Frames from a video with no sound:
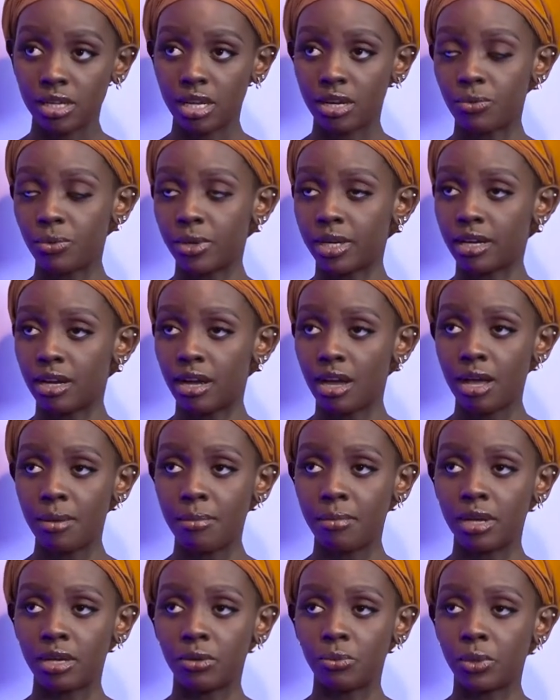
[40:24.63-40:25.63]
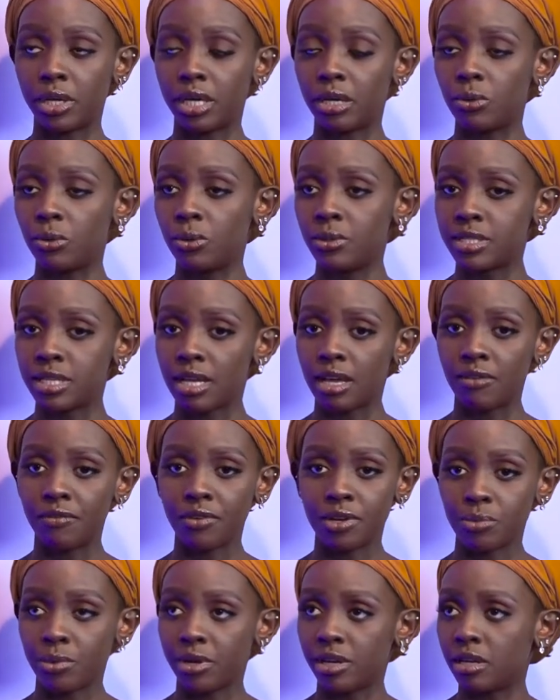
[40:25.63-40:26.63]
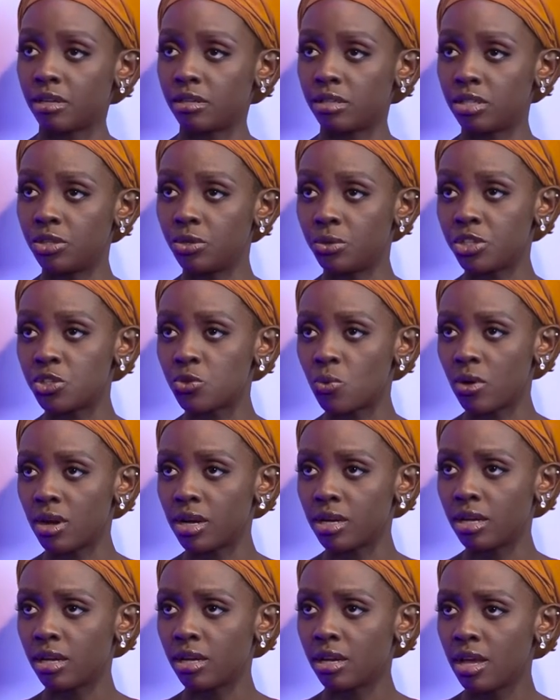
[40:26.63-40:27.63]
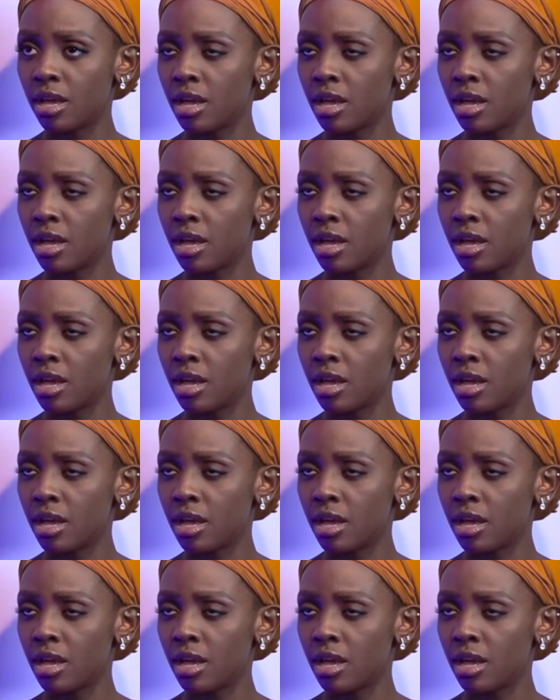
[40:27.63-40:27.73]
and we come and we're all tough and we're, you know, it's work.